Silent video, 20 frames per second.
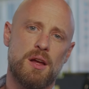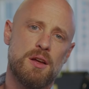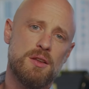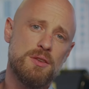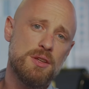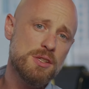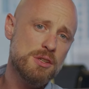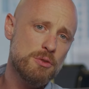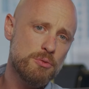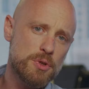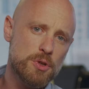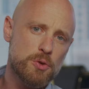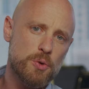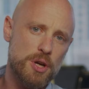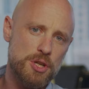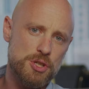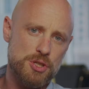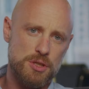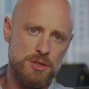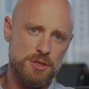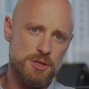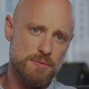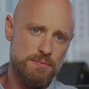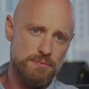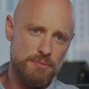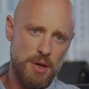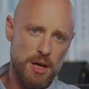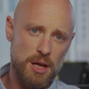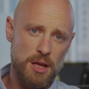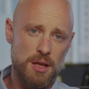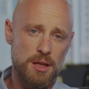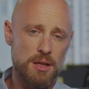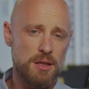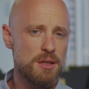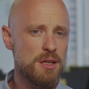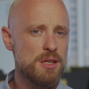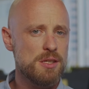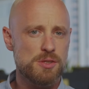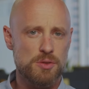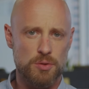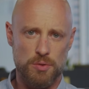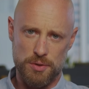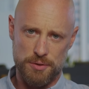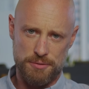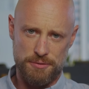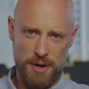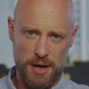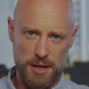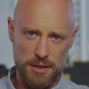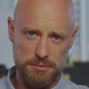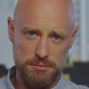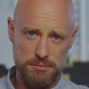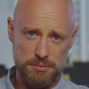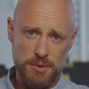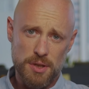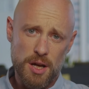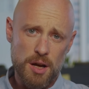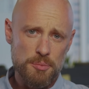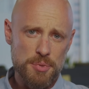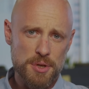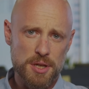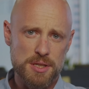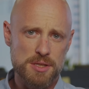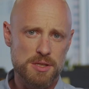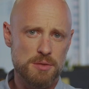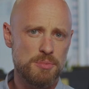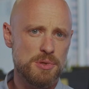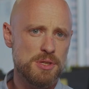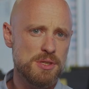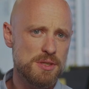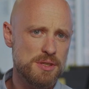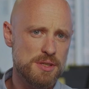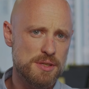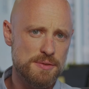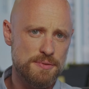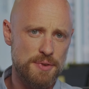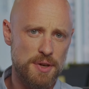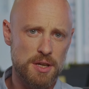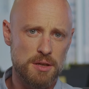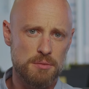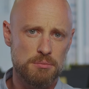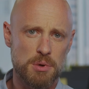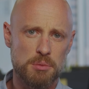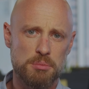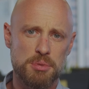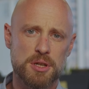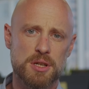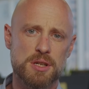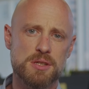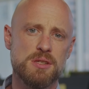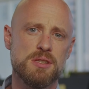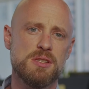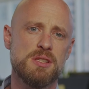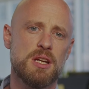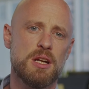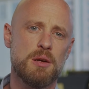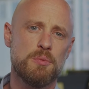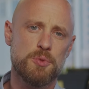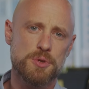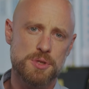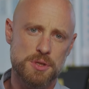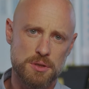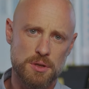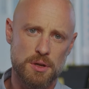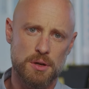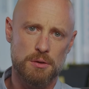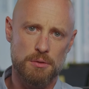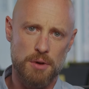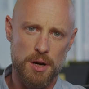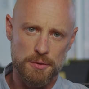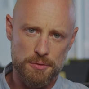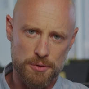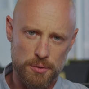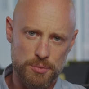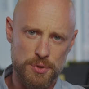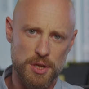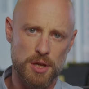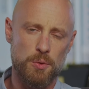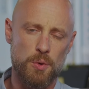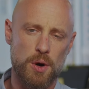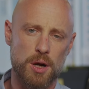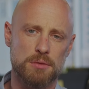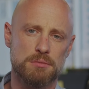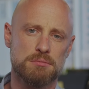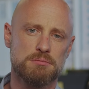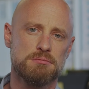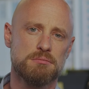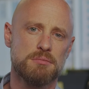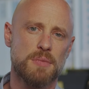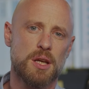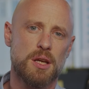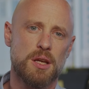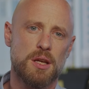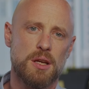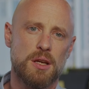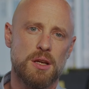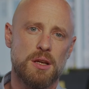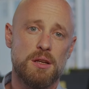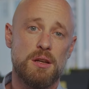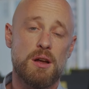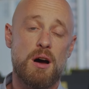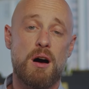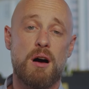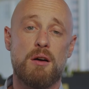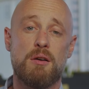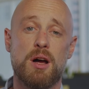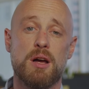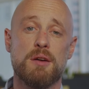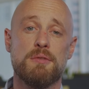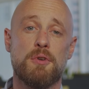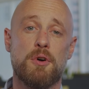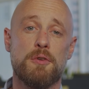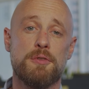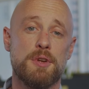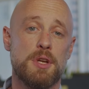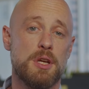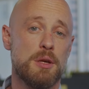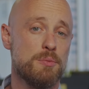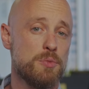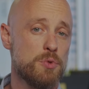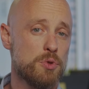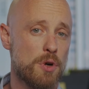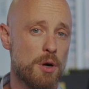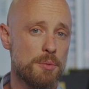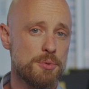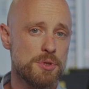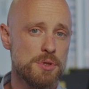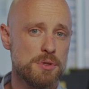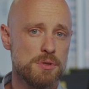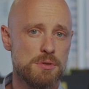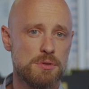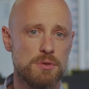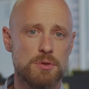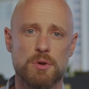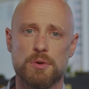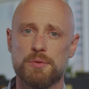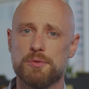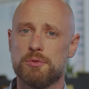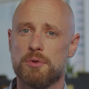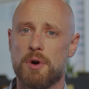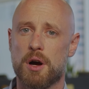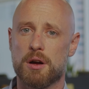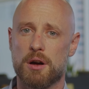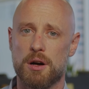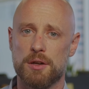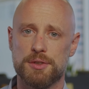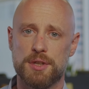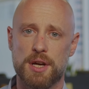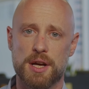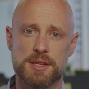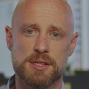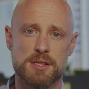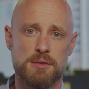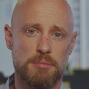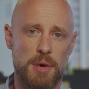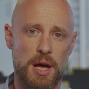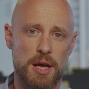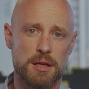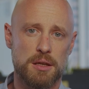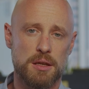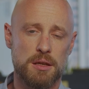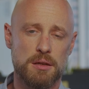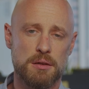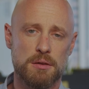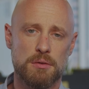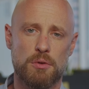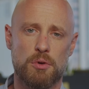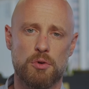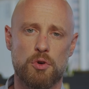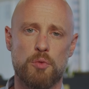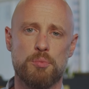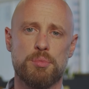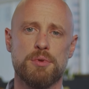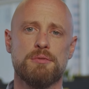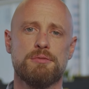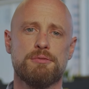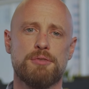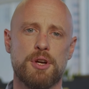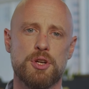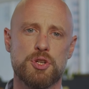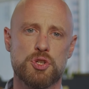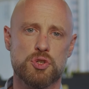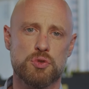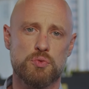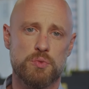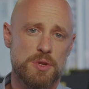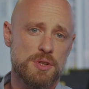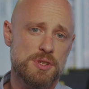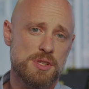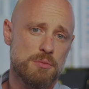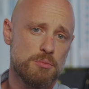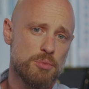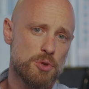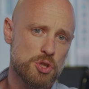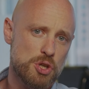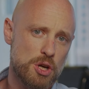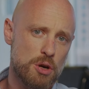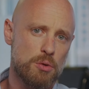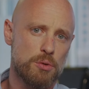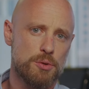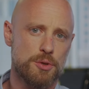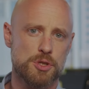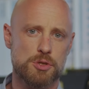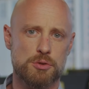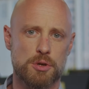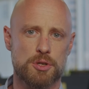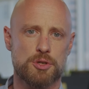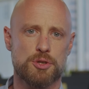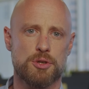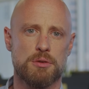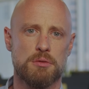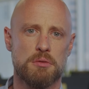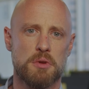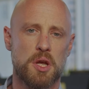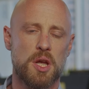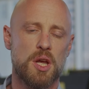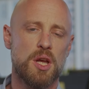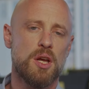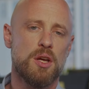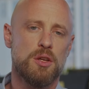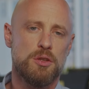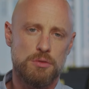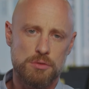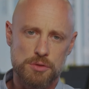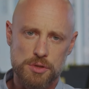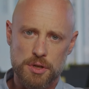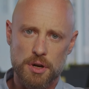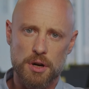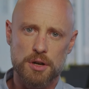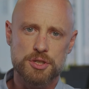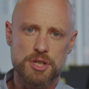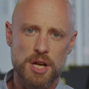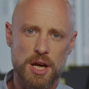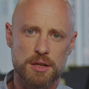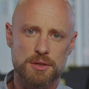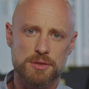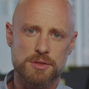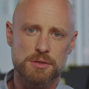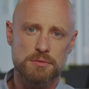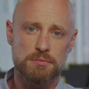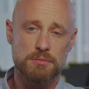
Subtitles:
These are real questions, and they stole the file. Not because the business is fake, but because the setup wasn't done right from day one. Now, I've offered him 2 options: to go through our contacts in banking or open fresh with a simpler shareholder structure, using our channels